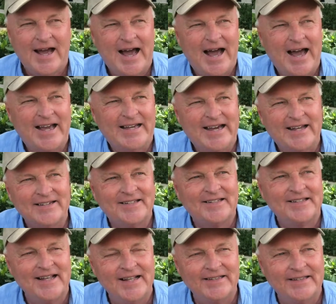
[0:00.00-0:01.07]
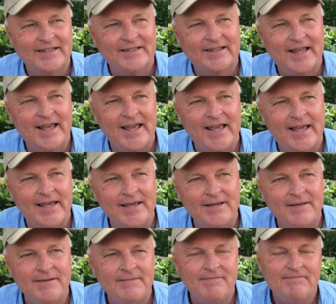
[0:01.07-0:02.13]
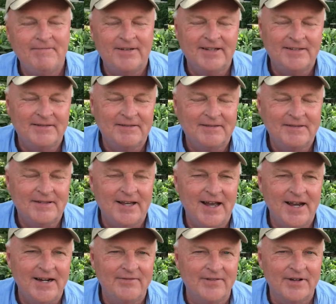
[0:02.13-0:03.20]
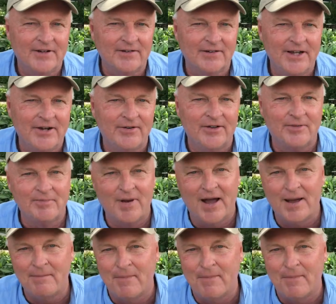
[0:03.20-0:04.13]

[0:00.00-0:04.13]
I got a sense that they kind of agree with my